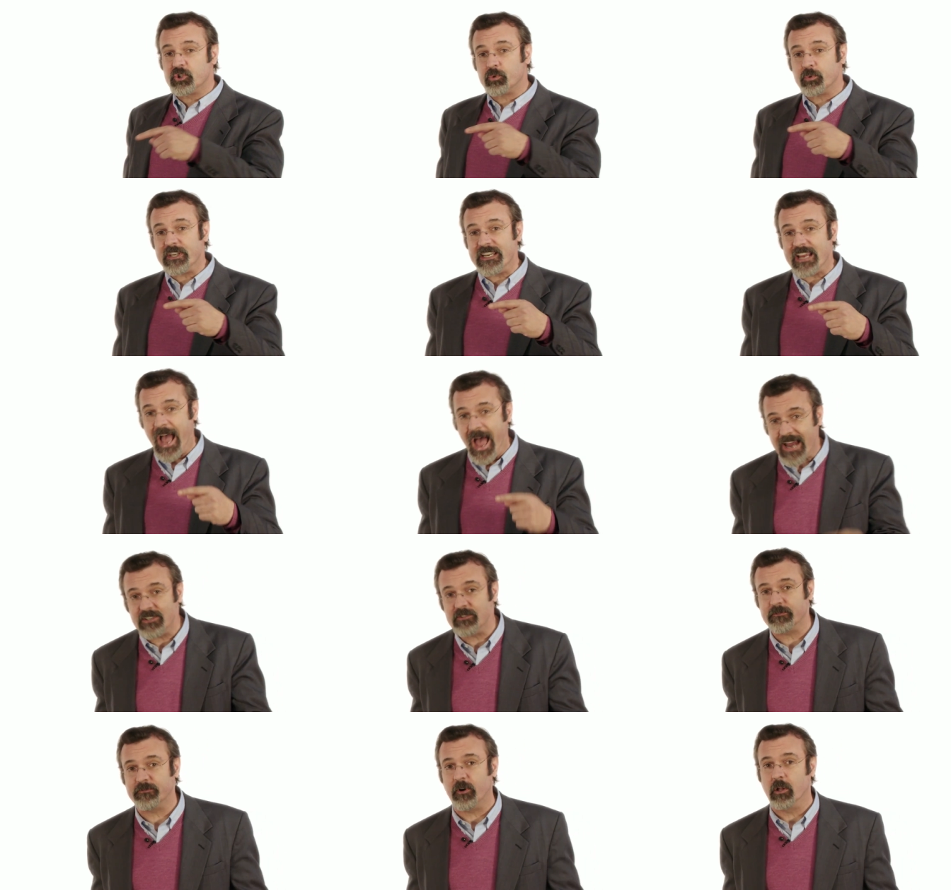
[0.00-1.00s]
tree
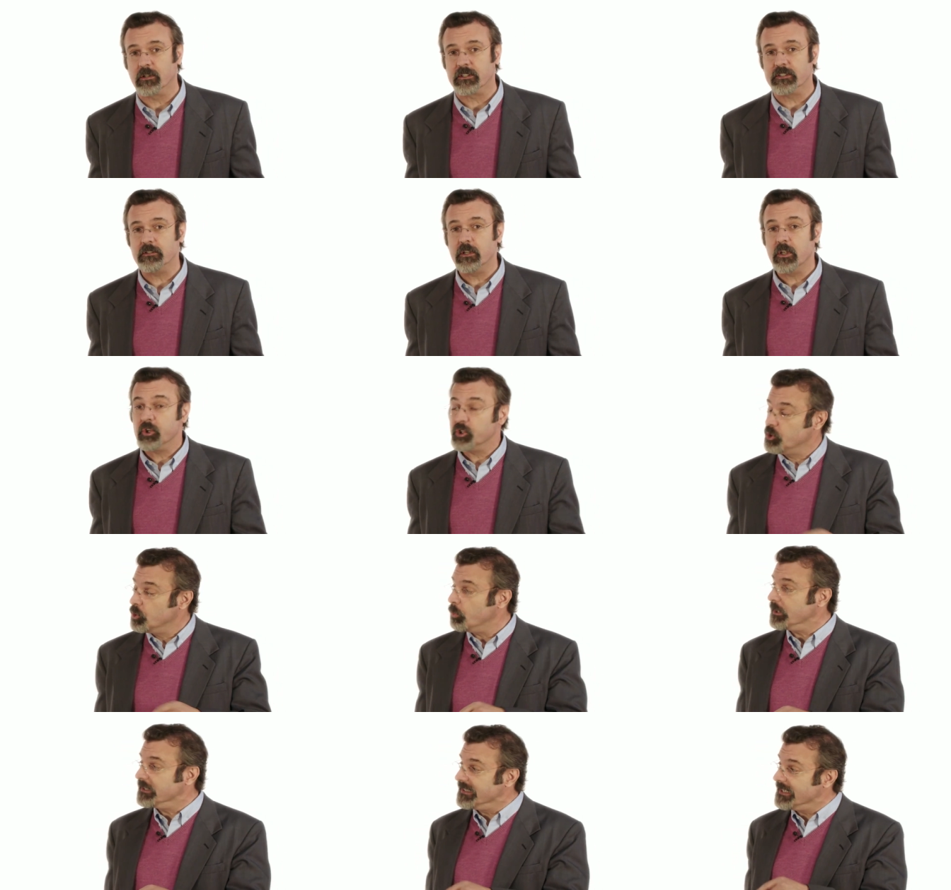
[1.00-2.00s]
hadn't fallen,
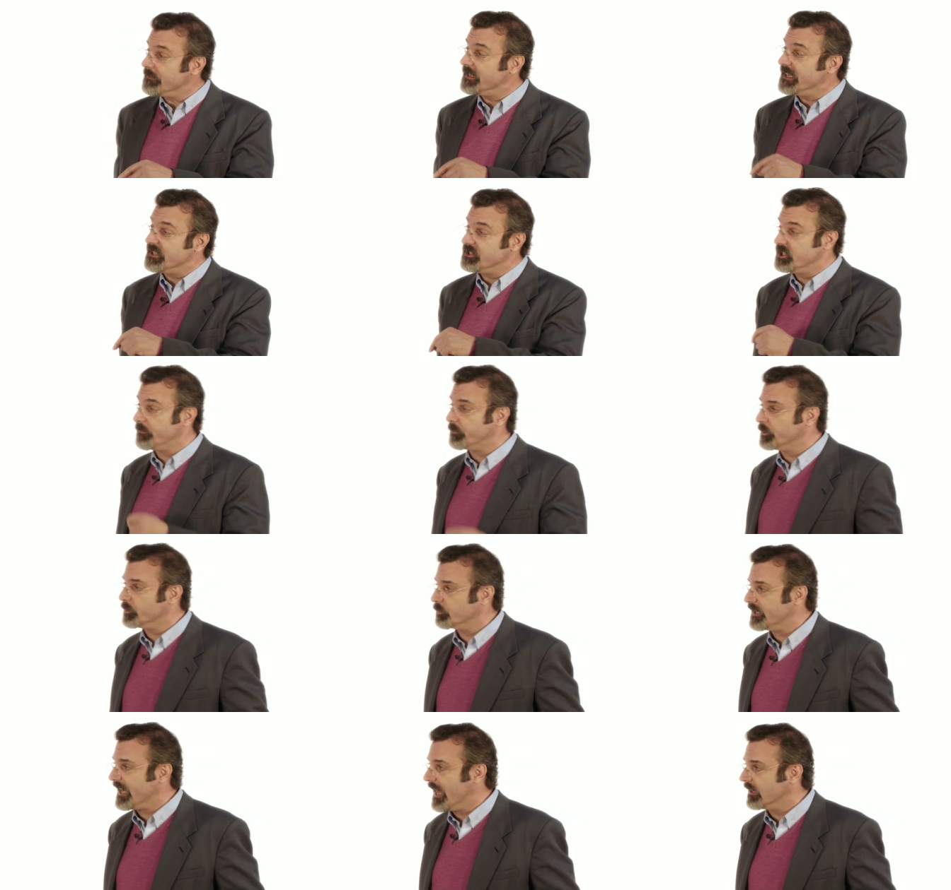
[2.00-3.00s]
you would live in a different
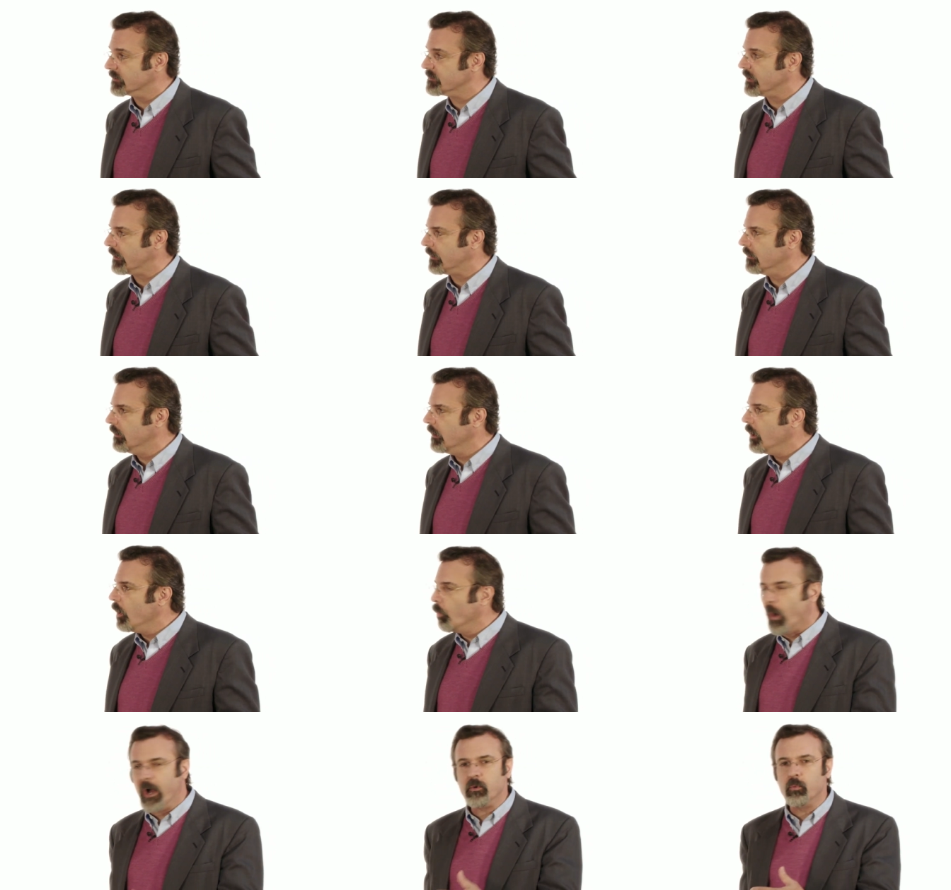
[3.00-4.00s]
reality.
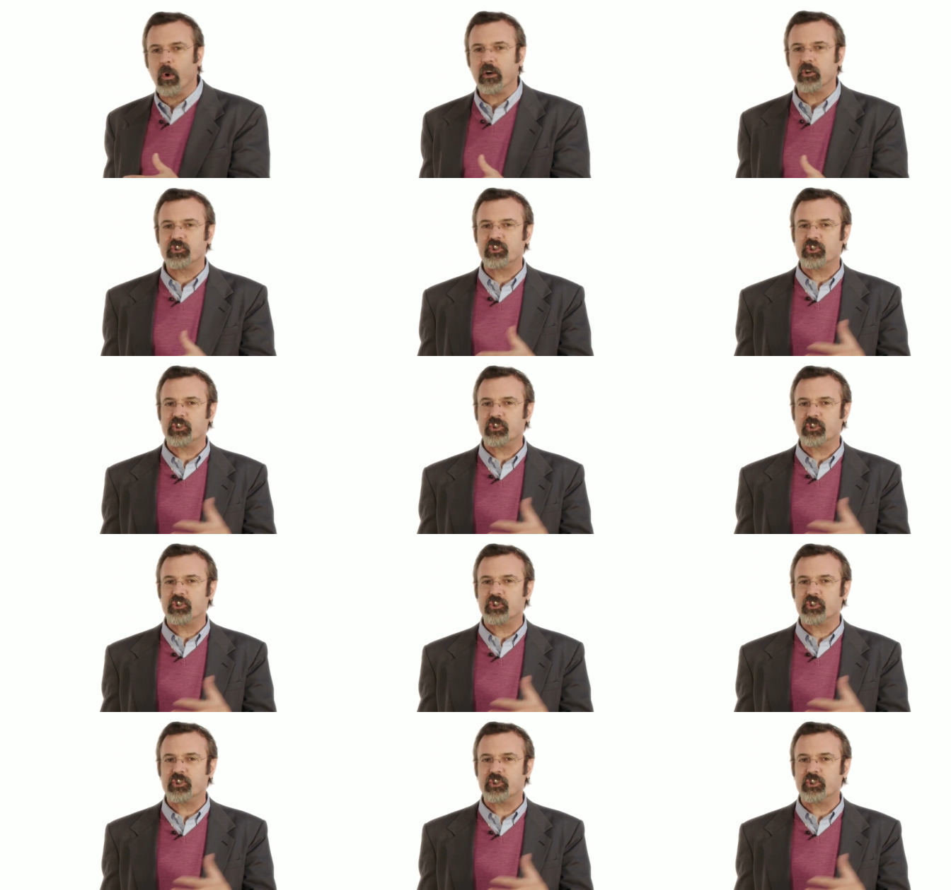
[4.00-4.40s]
One where